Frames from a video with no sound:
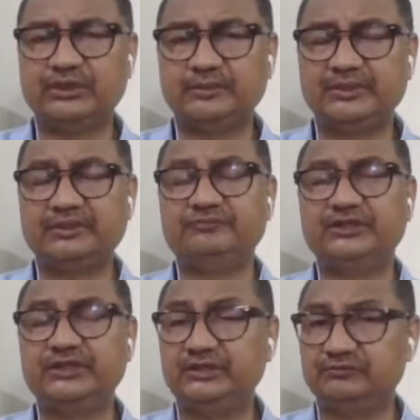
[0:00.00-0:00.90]
i am a
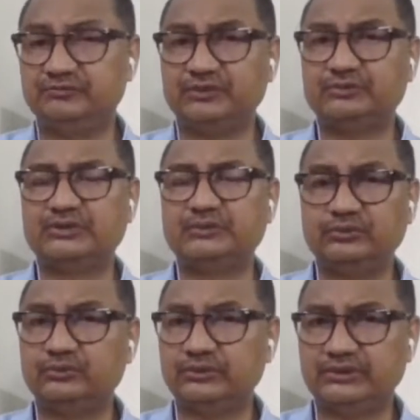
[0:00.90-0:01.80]
very devout and
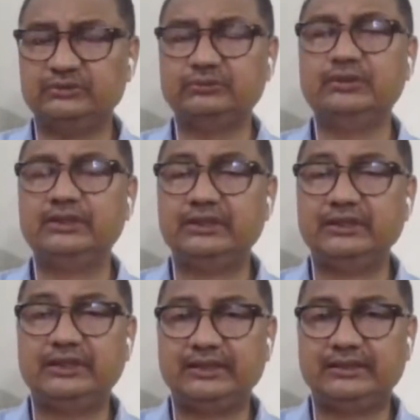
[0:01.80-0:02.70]
pure hindu
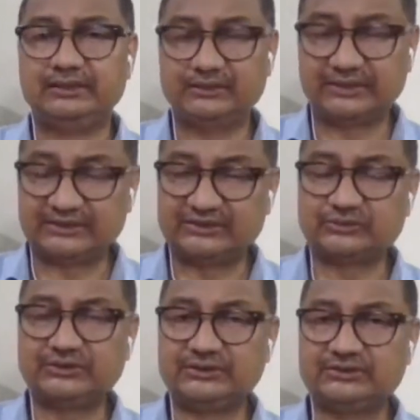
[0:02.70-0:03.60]
and that is
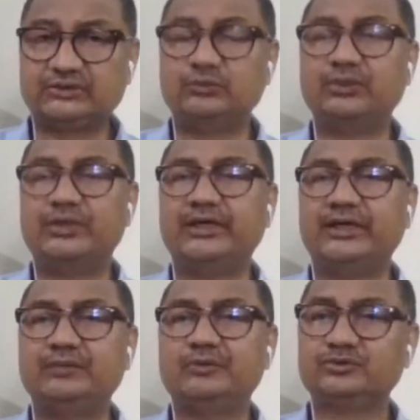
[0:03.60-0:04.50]
the reason why i
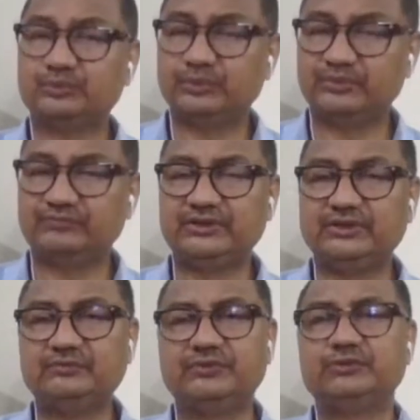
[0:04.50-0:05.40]
am also a very
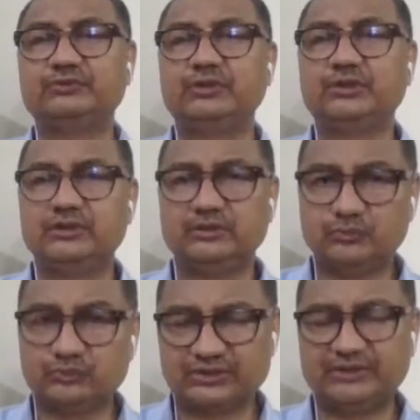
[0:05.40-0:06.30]
devout
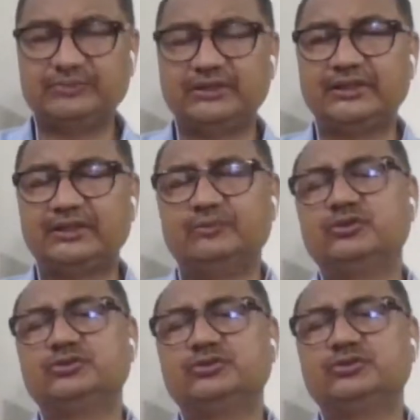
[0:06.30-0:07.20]
muslim and i am
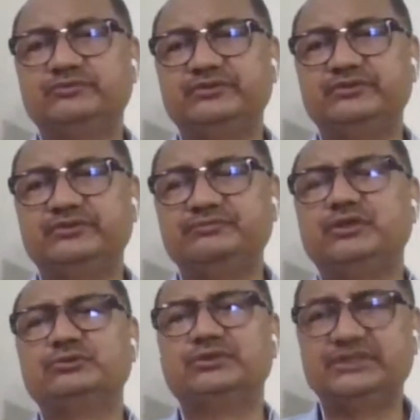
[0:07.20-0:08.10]
also a very
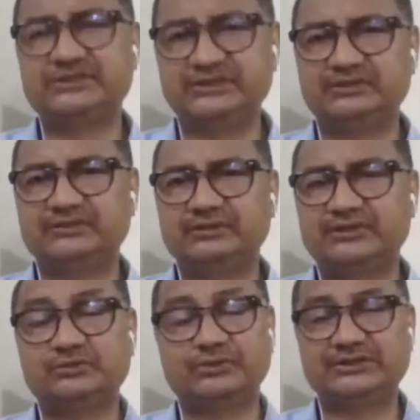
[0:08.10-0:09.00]
devout christian
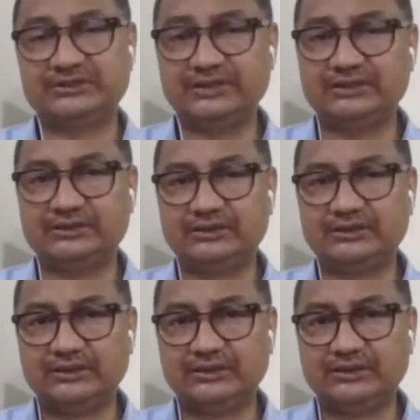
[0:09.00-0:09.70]
that is what he said